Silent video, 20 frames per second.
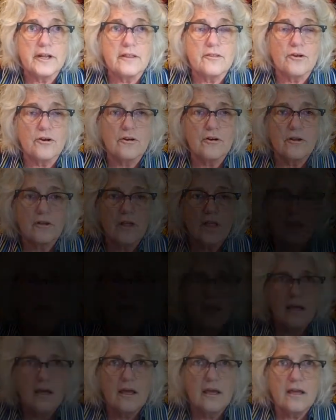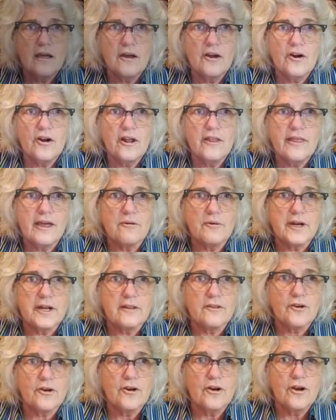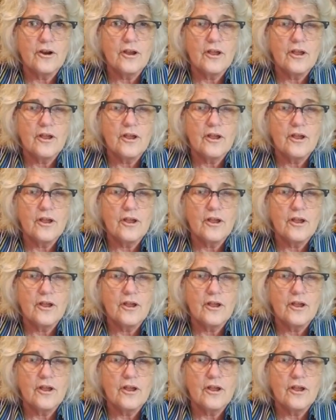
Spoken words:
either. Or that one either.